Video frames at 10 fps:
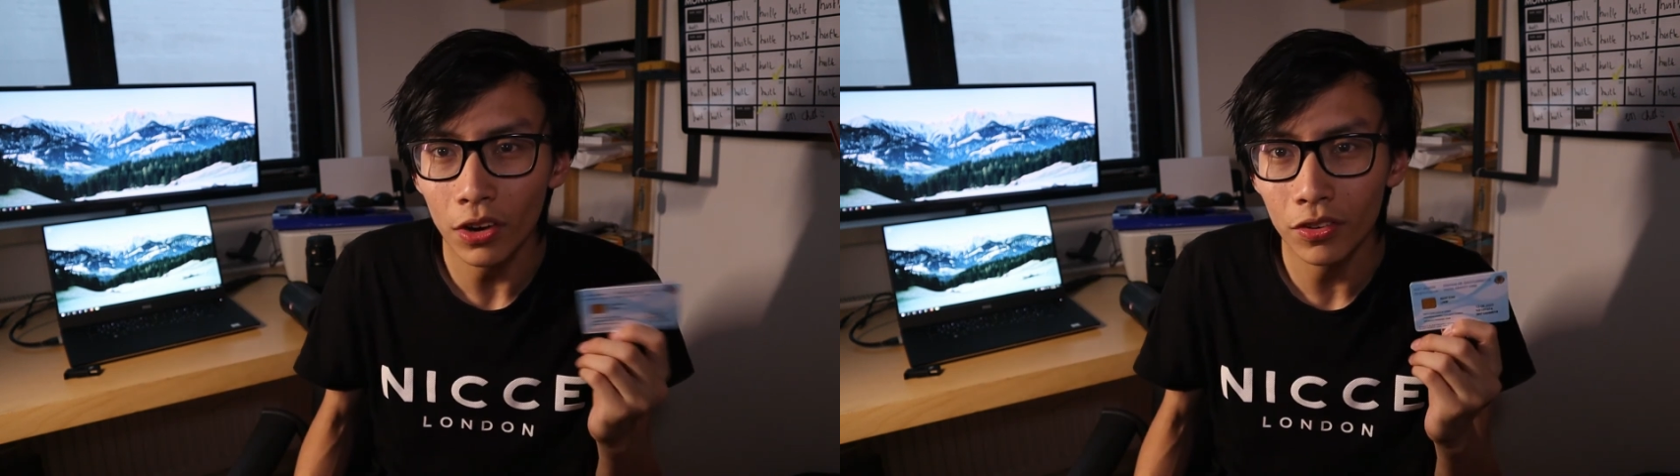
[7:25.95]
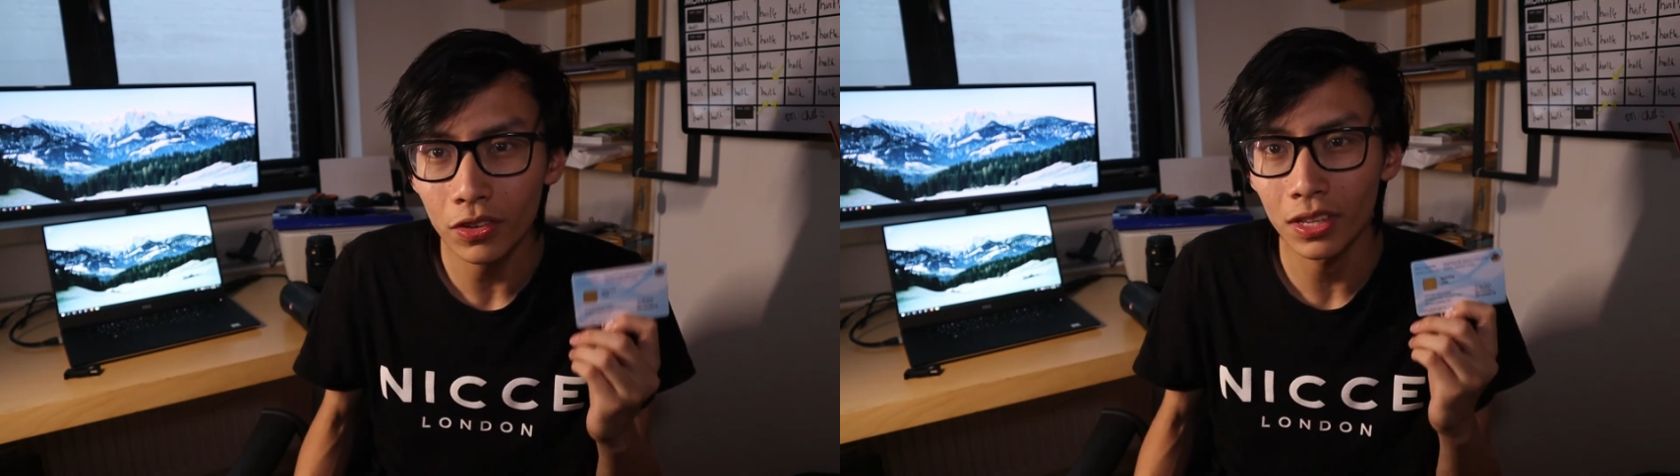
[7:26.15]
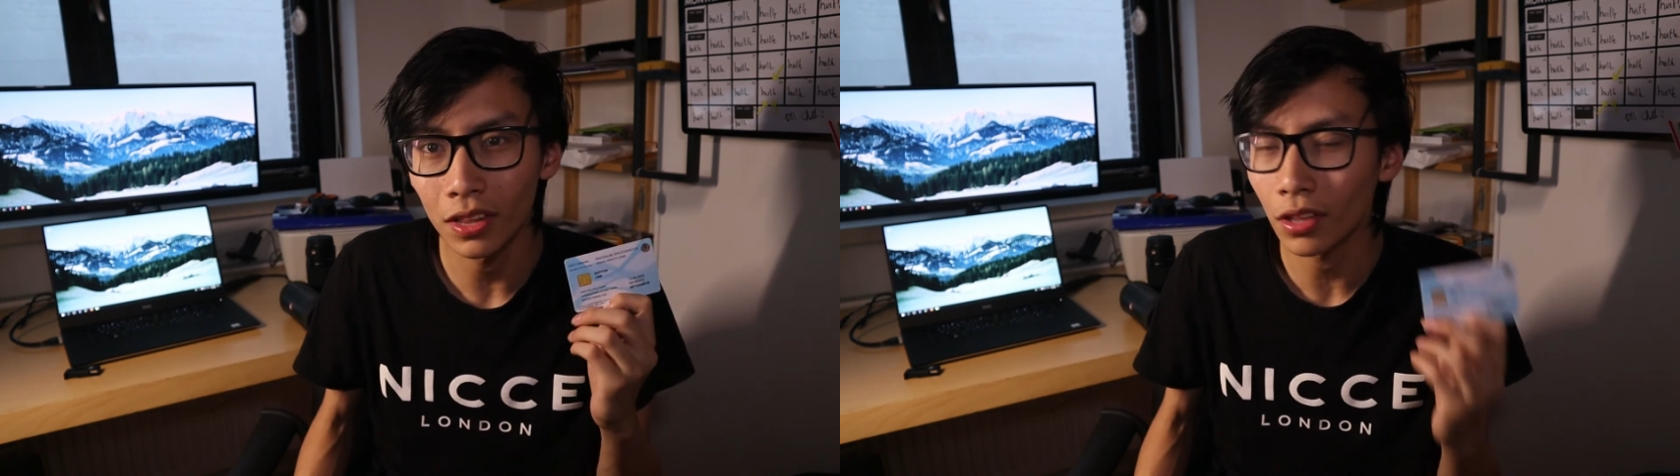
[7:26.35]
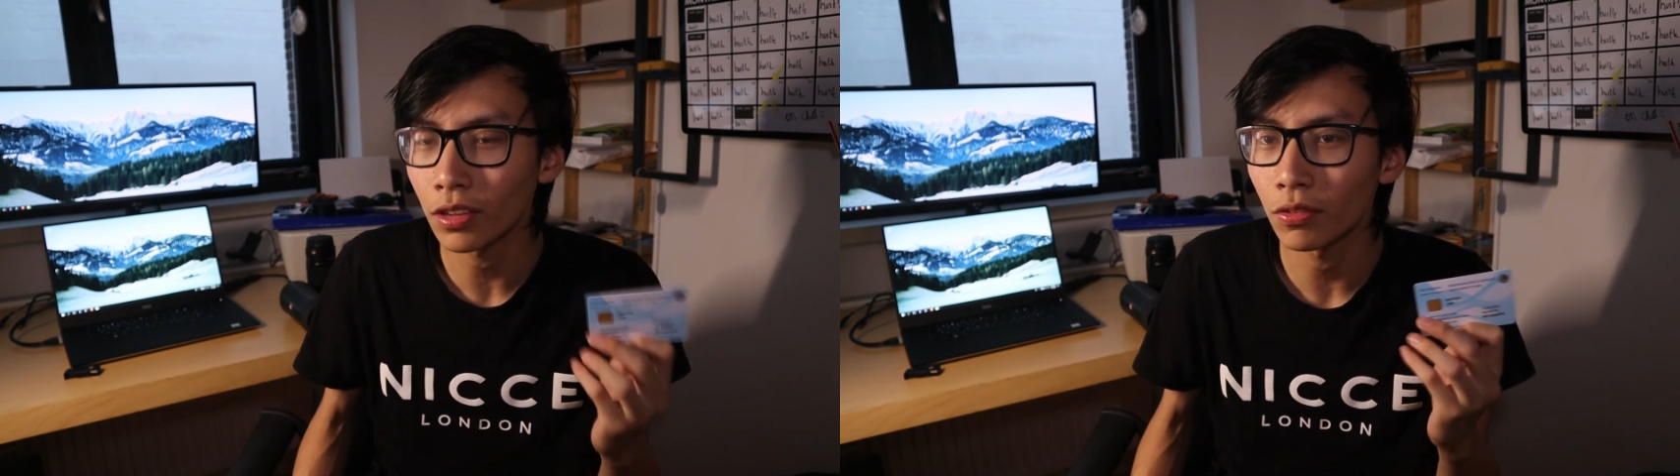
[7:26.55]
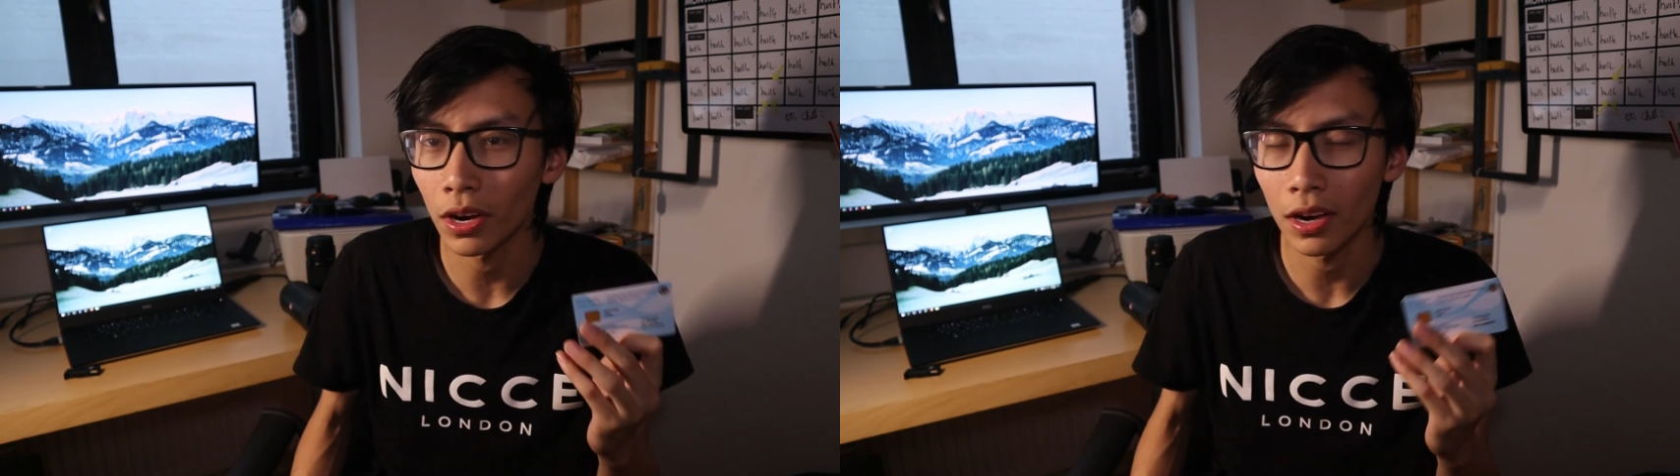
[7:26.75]
country that
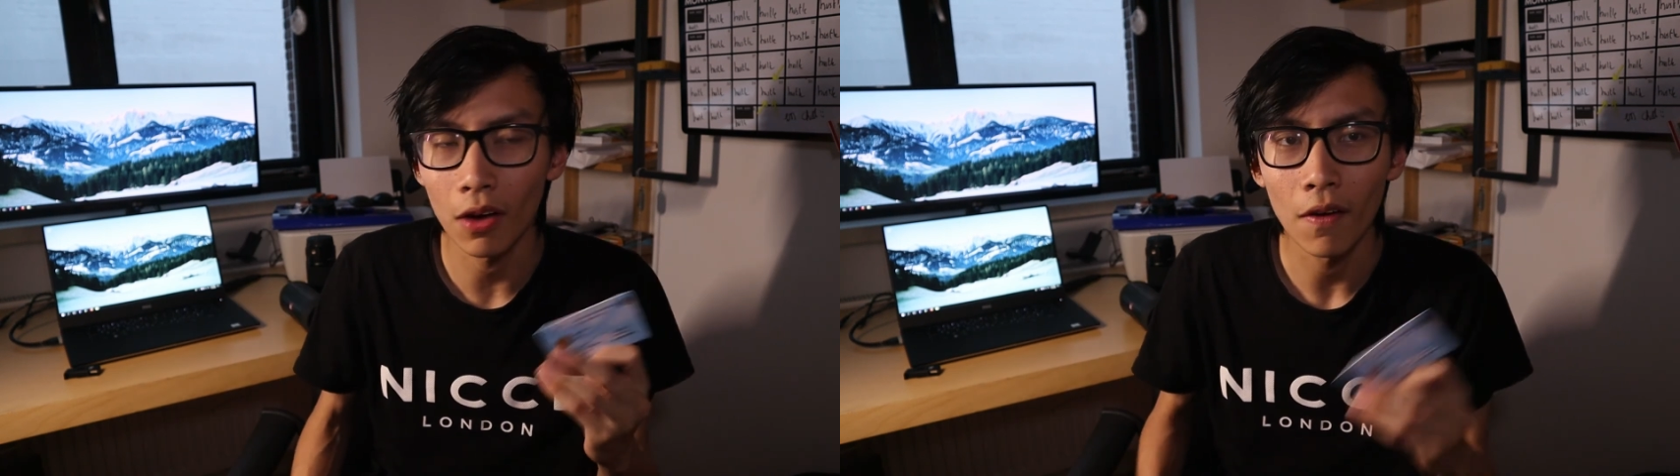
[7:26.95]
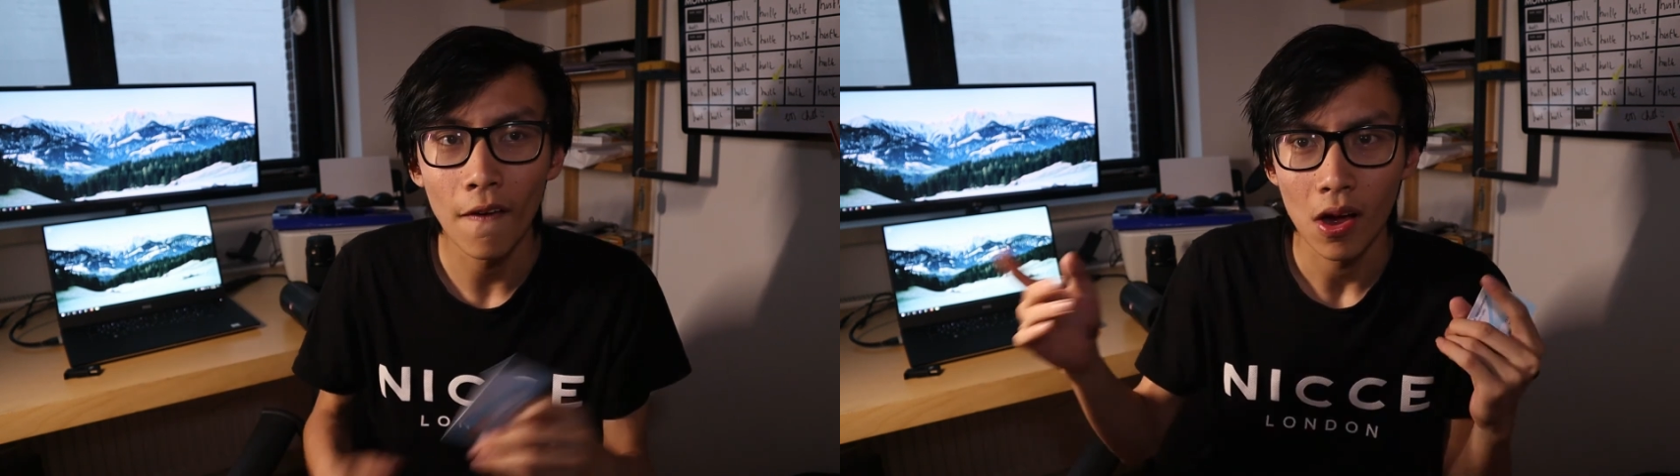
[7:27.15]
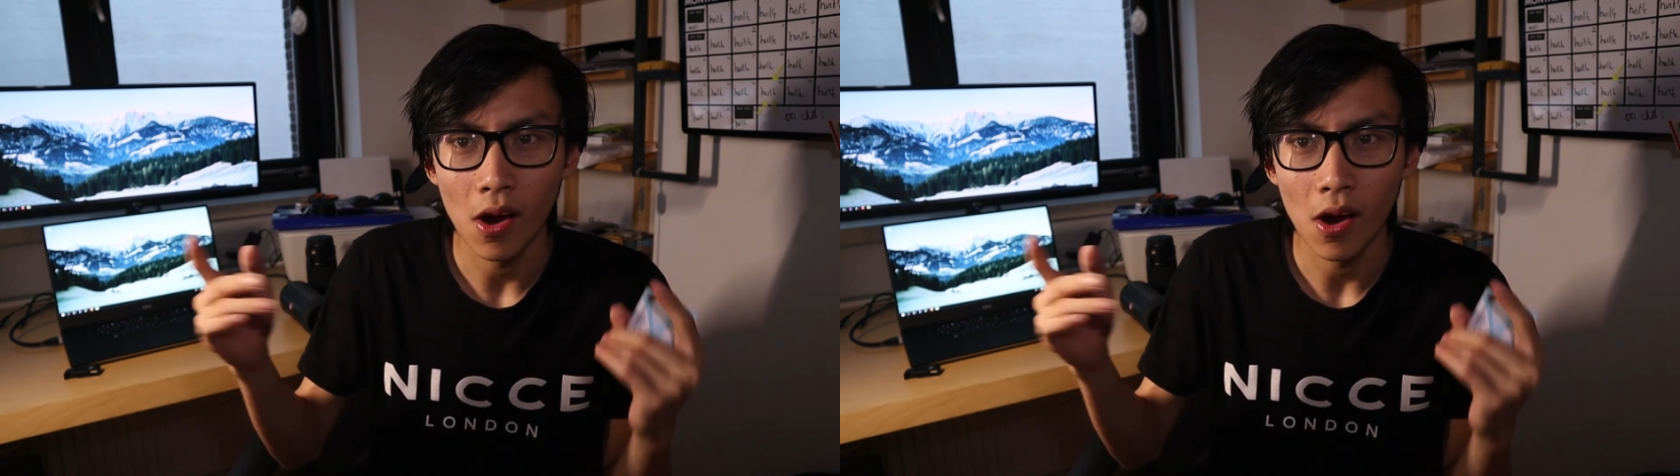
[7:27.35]
does it right now.